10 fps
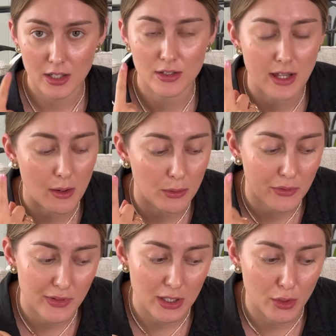that will
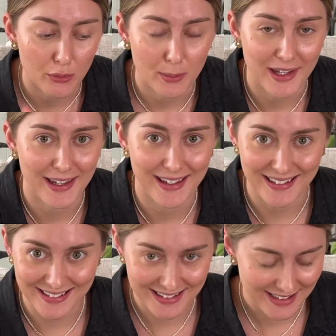fit over my
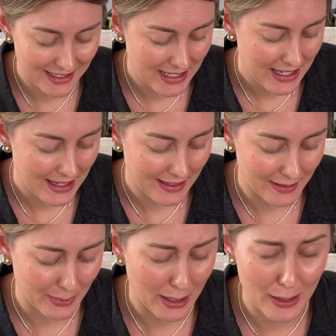head,
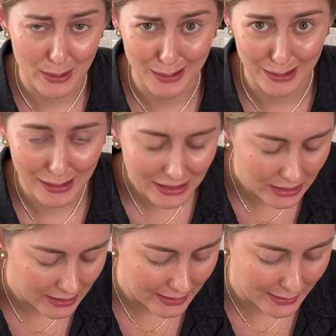apparently.
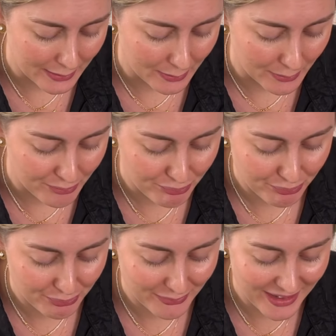
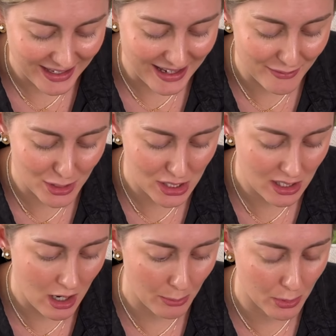Yeah, I've watched a
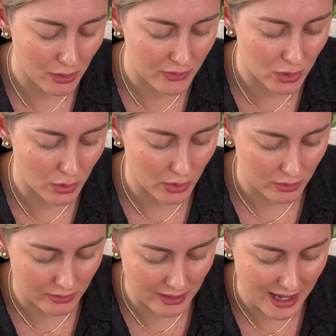couple of
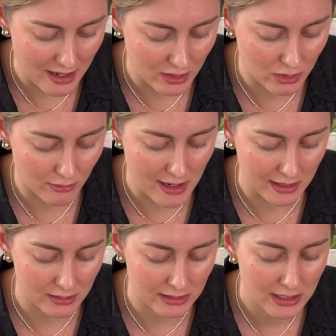tutorials on how to do
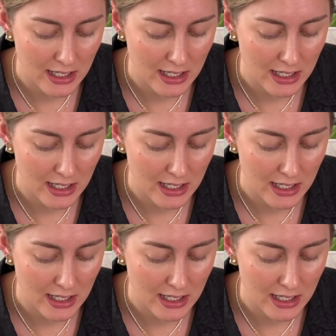raglan